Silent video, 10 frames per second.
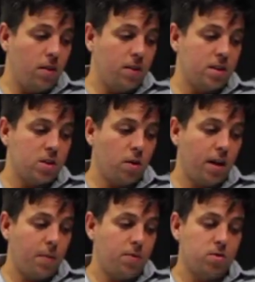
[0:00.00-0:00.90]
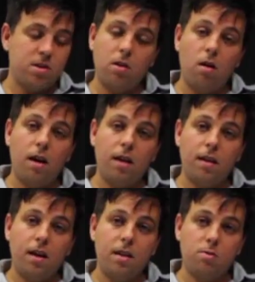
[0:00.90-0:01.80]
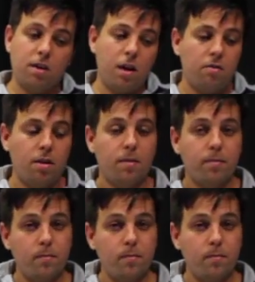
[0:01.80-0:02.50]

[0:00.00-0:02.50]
that this is what happened to Sky and that he is recovering.